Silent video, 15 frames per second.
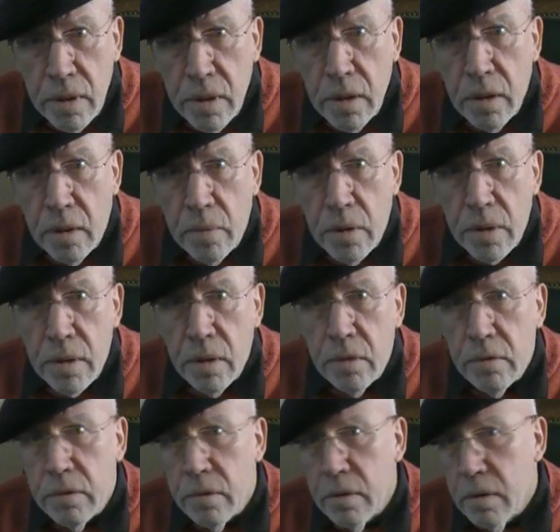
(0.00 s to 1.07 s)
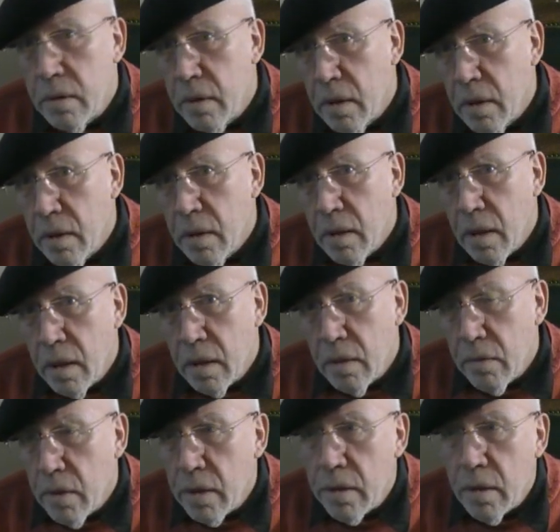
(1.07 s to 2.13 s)
idea myself. I'm going
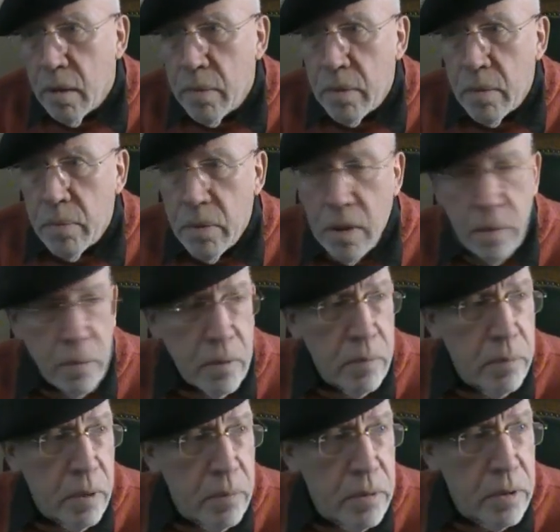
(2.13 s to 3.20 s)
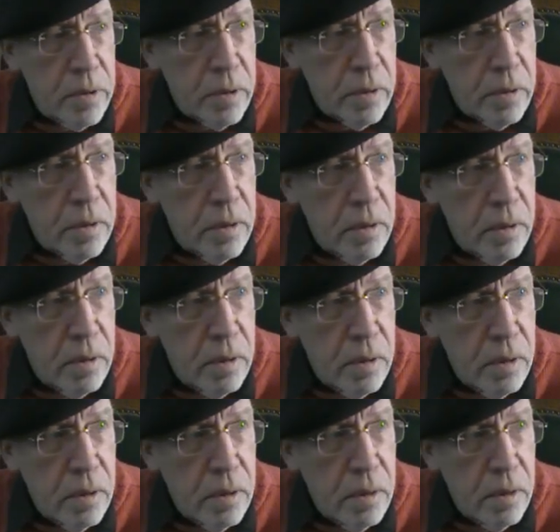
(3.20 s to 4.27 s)
to write it up in a paper and publish it.
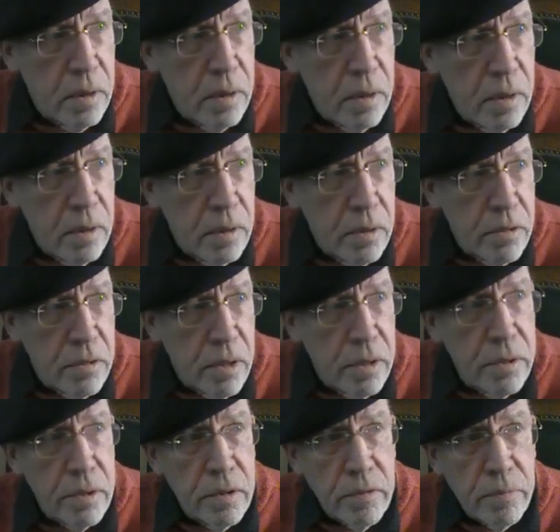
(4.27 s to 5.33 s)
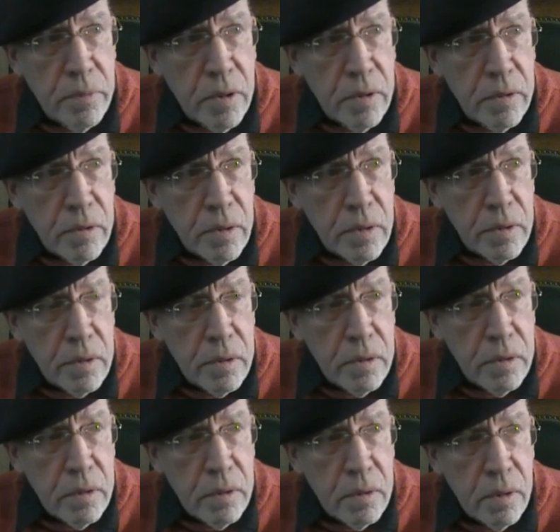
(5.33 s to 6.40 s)
The tragedy of progress.
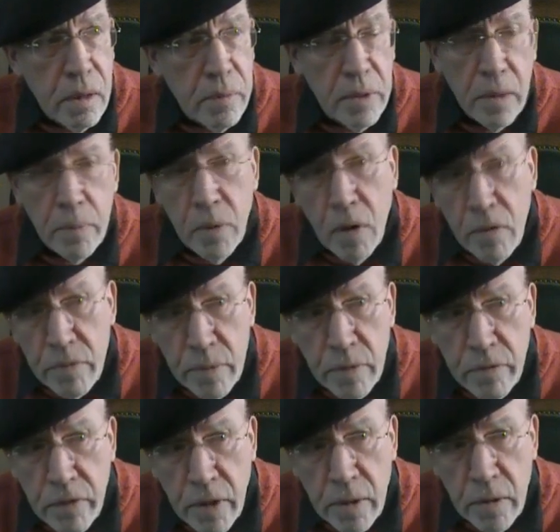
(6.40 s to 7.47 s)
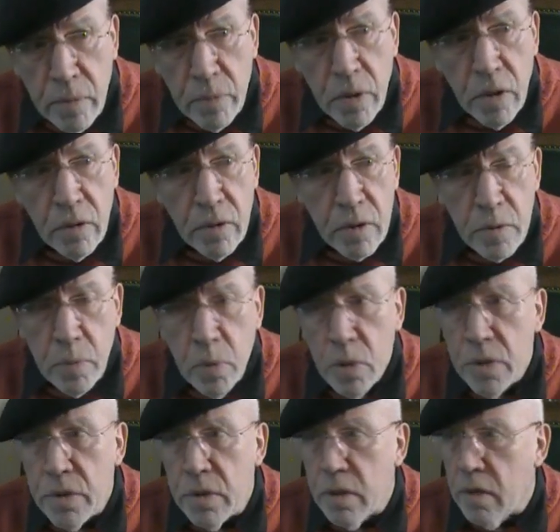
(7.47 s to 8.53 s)
I mean, apart from the fact that progress
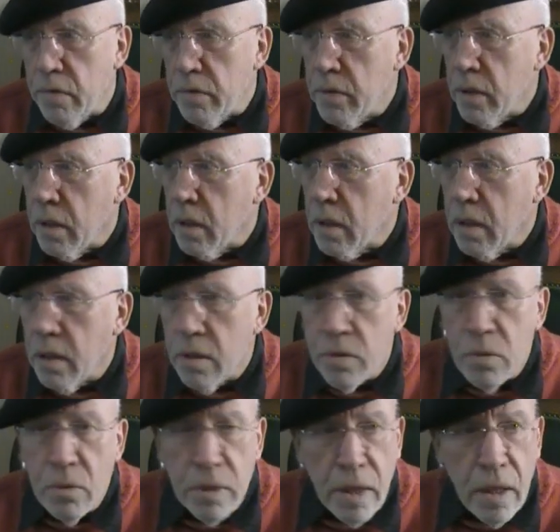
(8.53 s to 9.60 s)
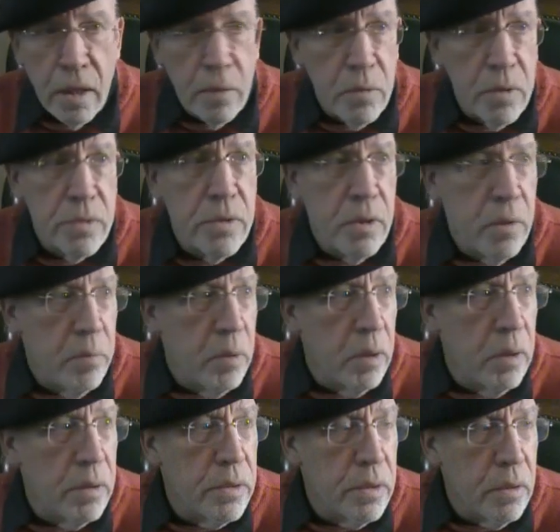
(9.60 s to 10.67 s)
poisons everything and kills all the animals and the
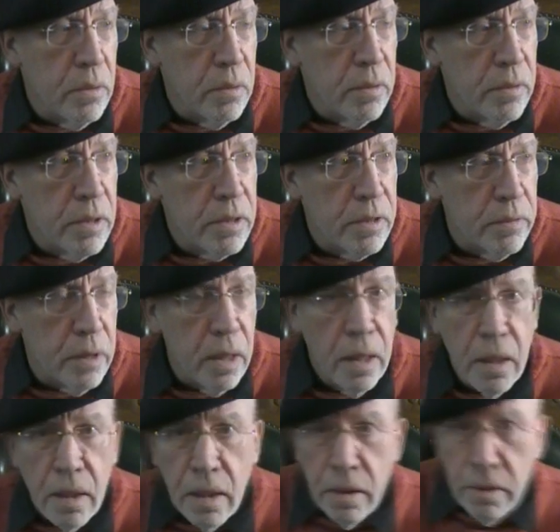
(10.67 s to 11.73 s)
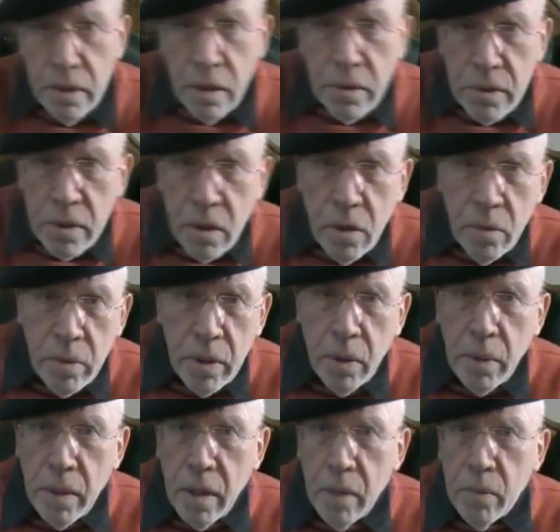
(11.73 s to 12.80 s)
birds and all the rest of it, don't start me
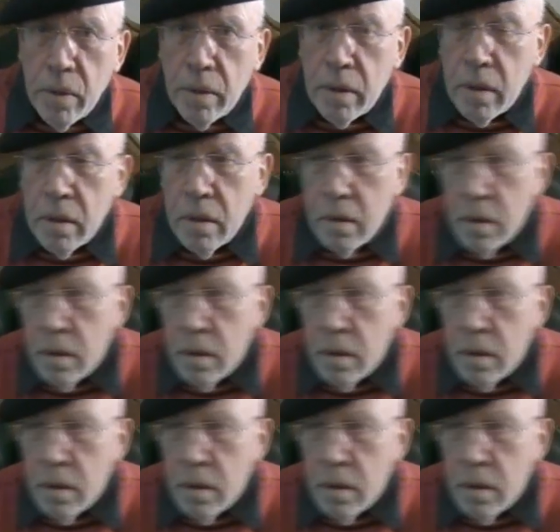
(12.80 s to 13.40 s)
on that one.